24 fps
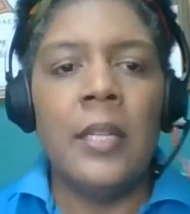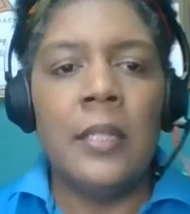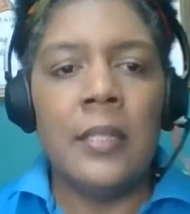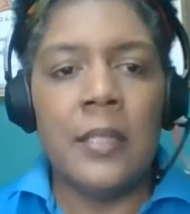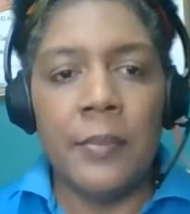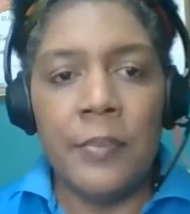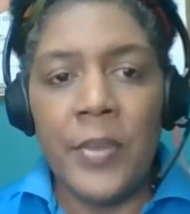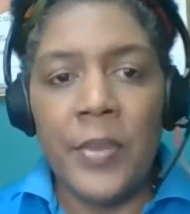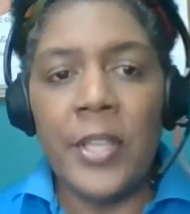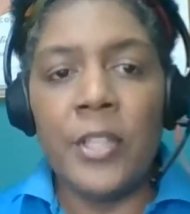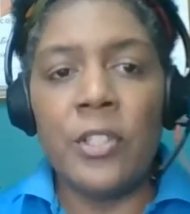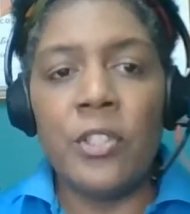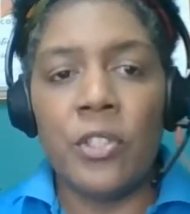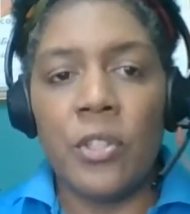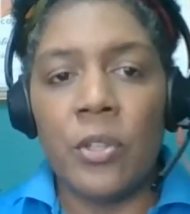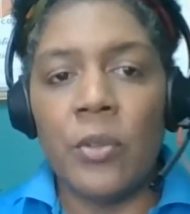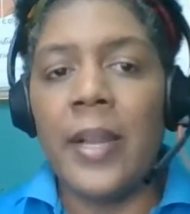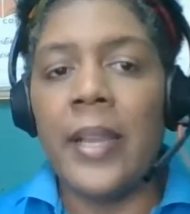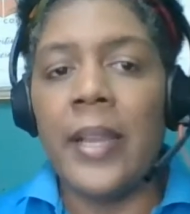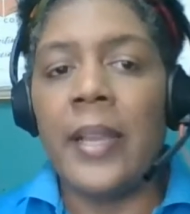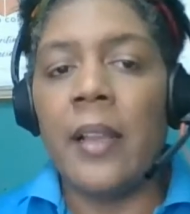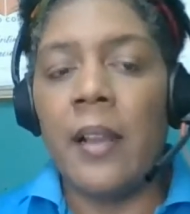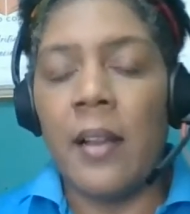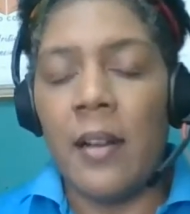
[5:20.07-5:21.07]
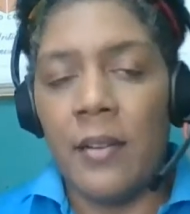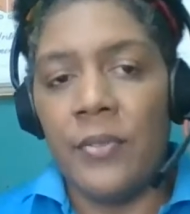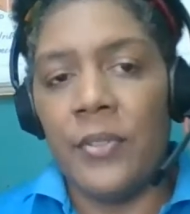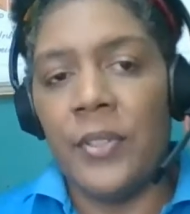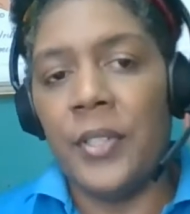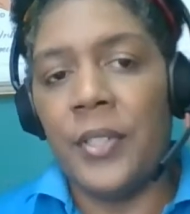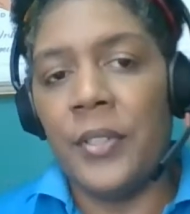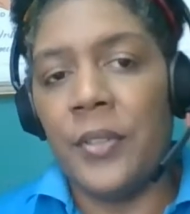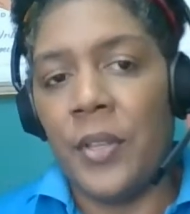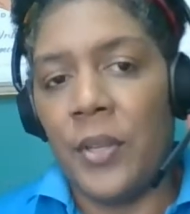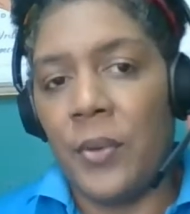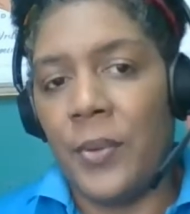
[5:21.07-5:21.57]
to make sure I
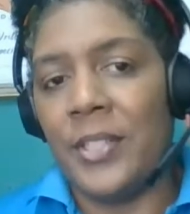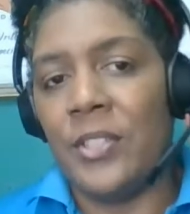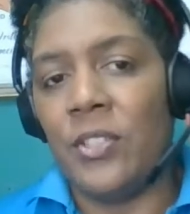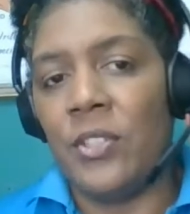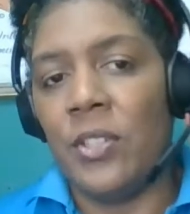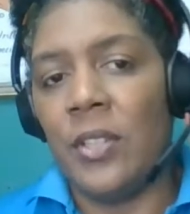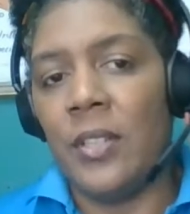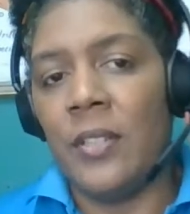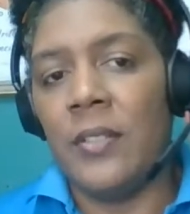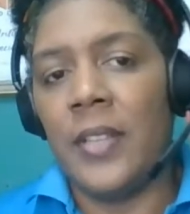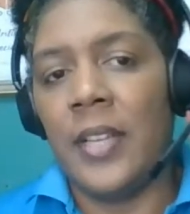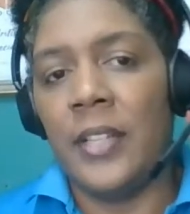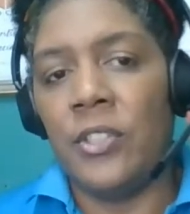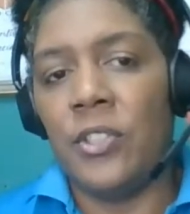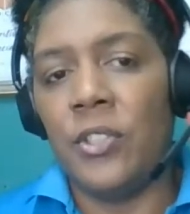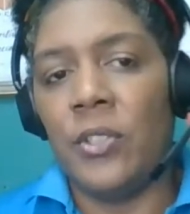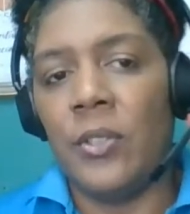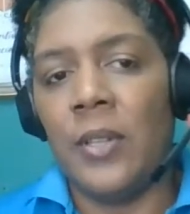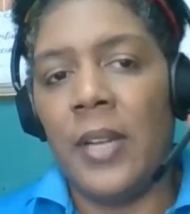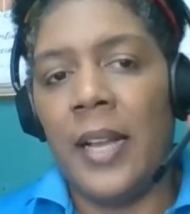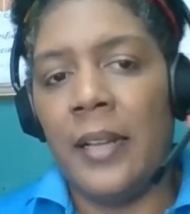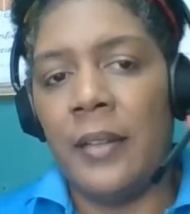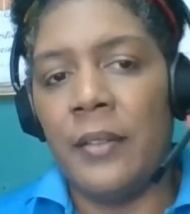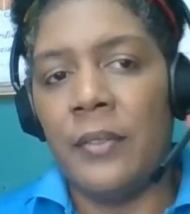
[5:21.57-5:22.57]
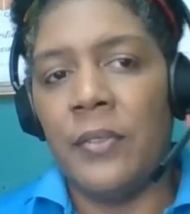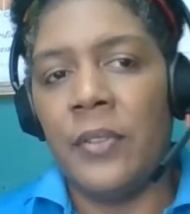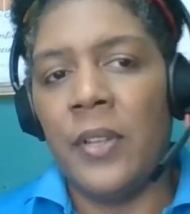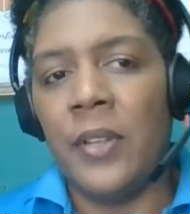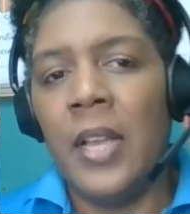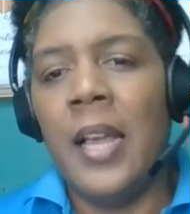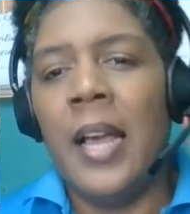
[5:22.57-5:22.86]
cover the questions that you have.